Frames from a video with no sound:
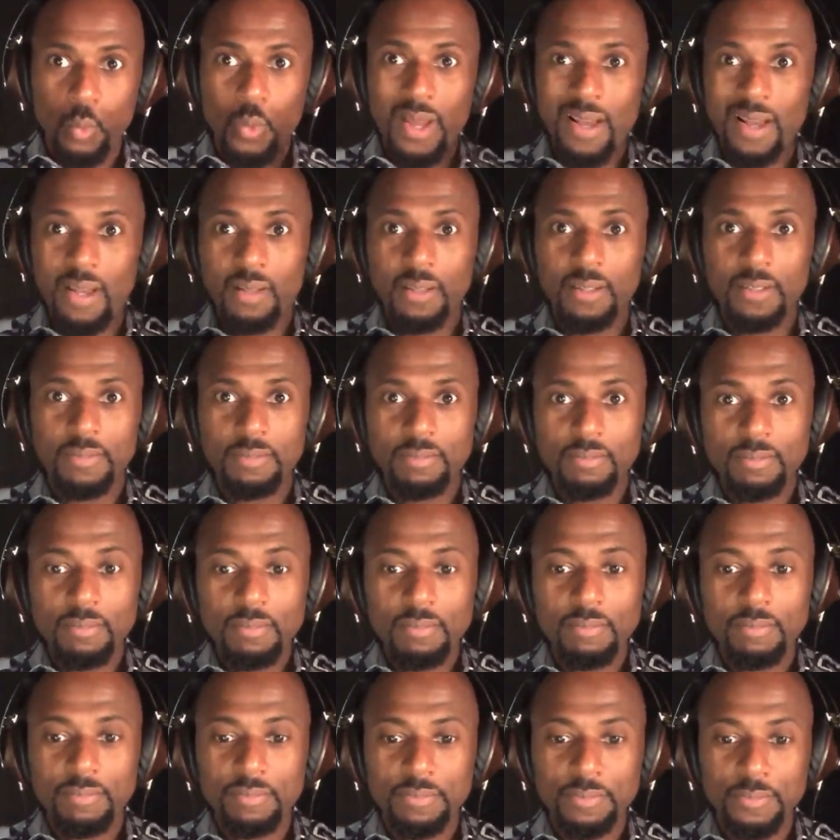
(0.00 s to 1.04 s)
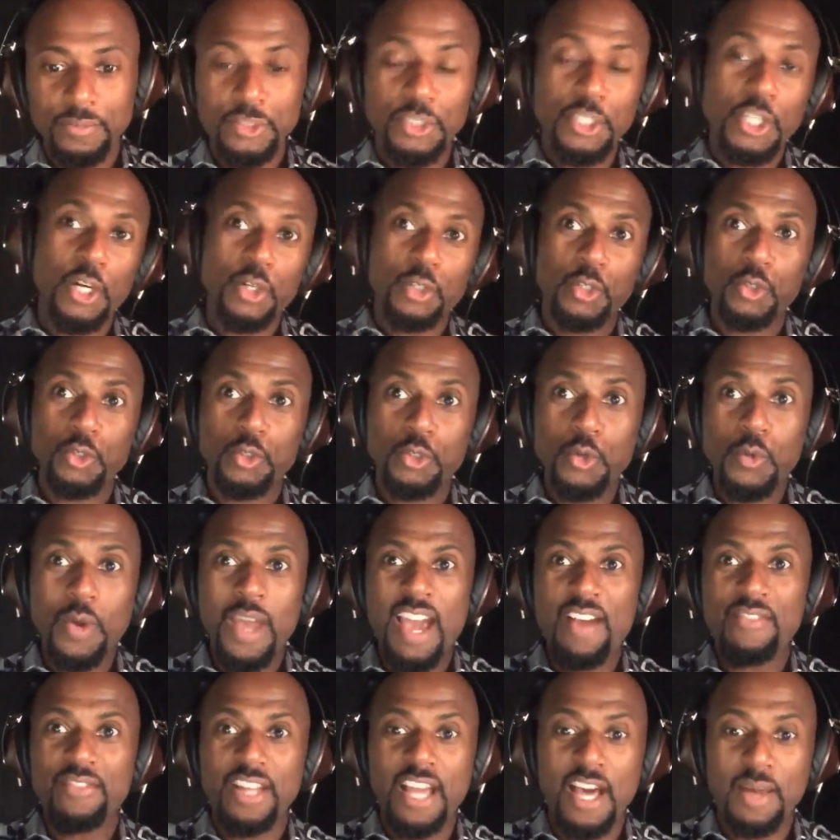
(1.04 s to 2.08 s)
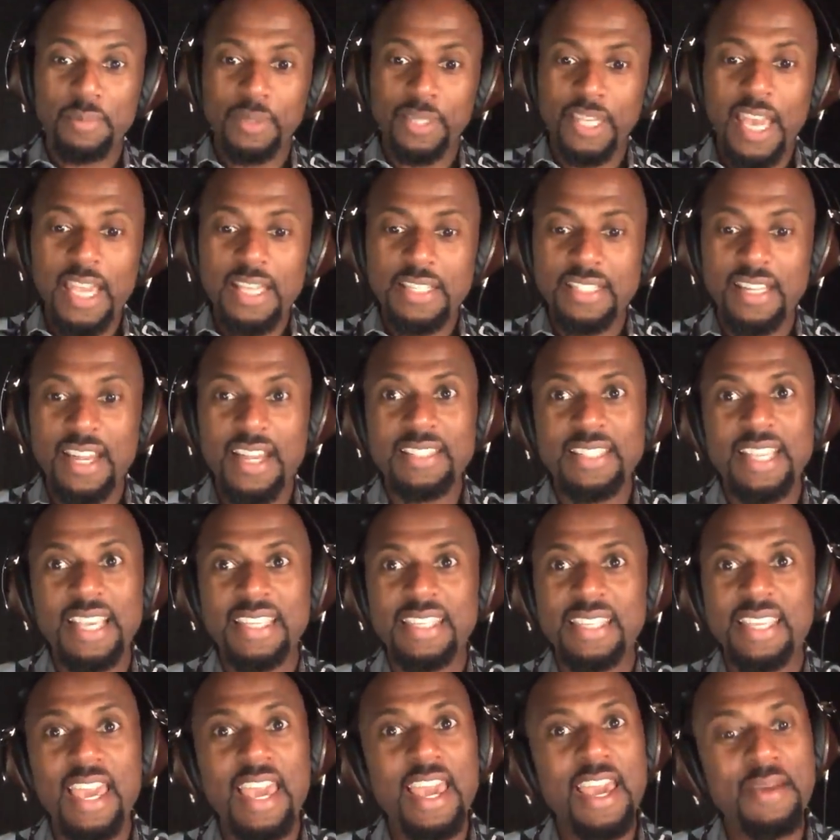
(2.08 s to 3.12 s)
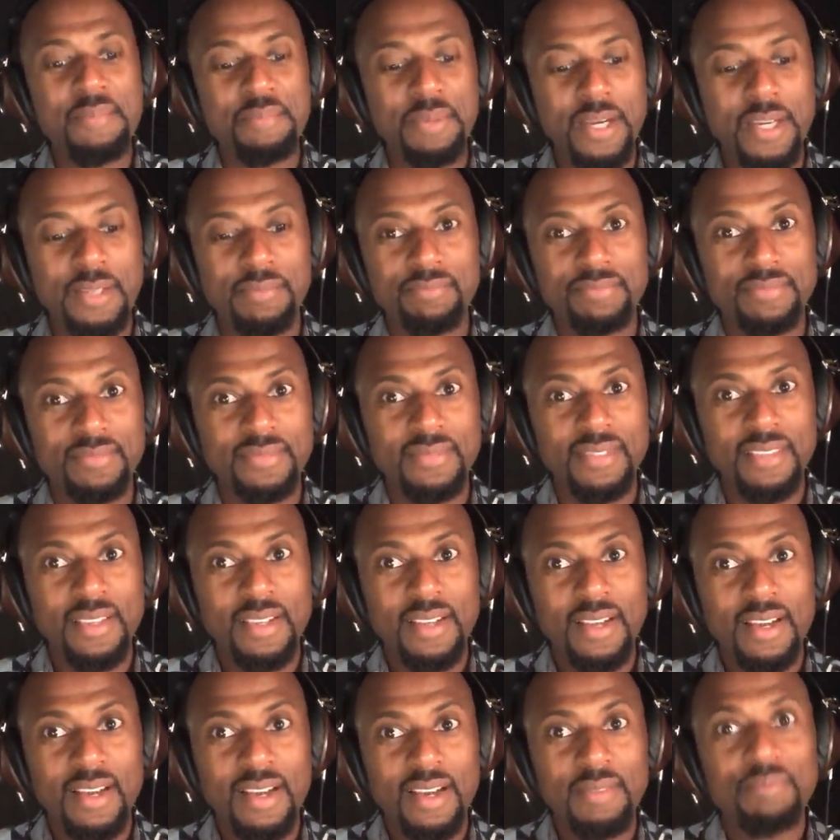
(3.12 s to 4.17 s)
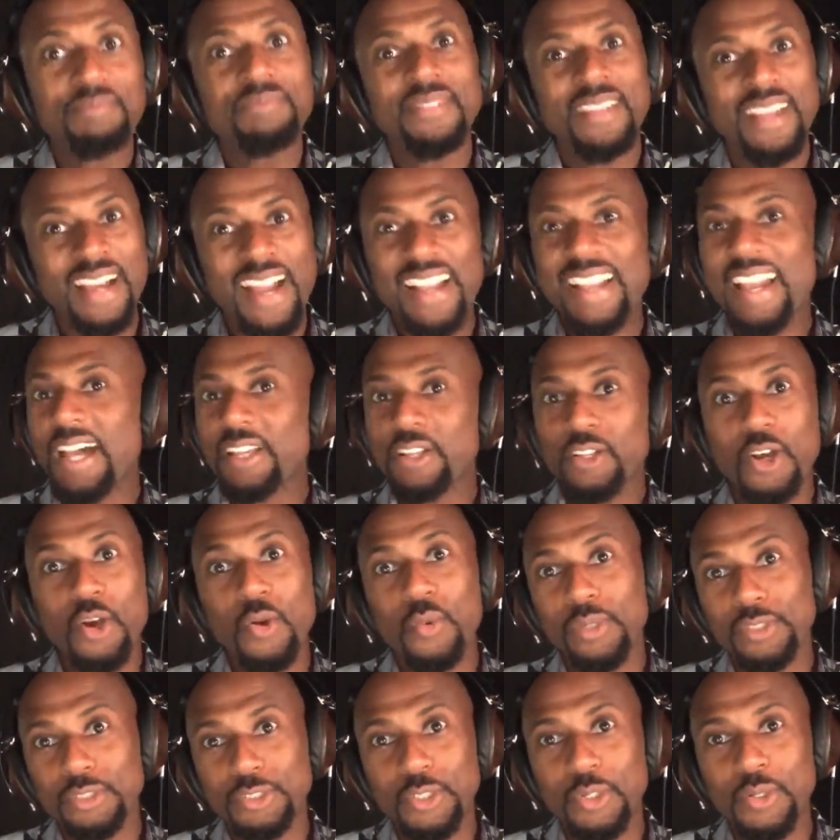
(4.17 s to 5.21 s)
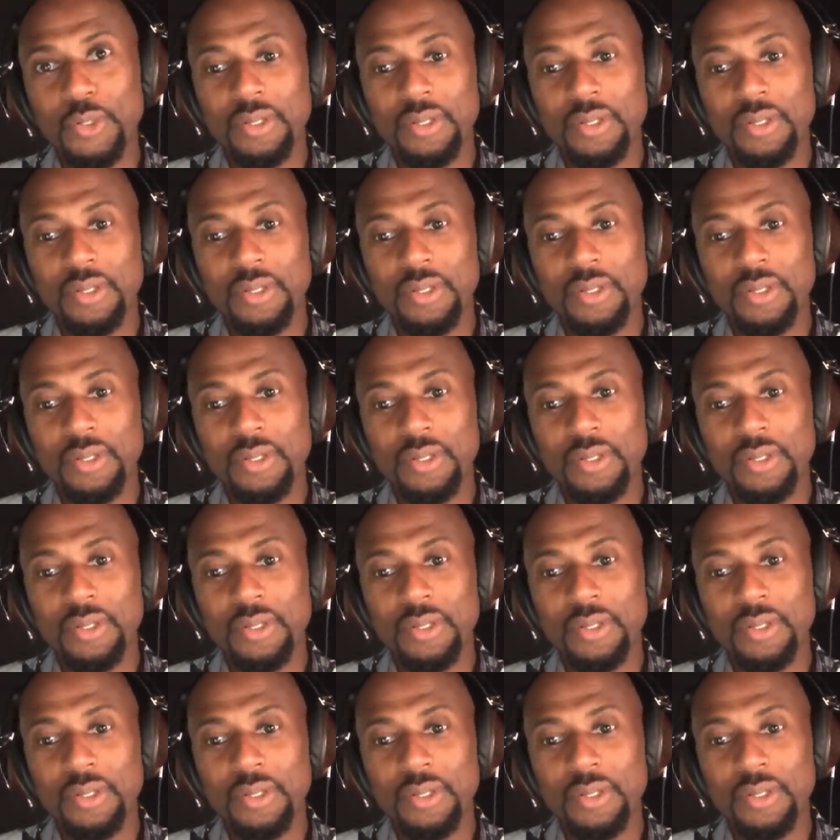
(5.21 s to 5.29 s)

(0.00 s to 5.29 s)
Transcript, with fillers: well, you know, you do have an obligation. I was like, yeah, but I got to go on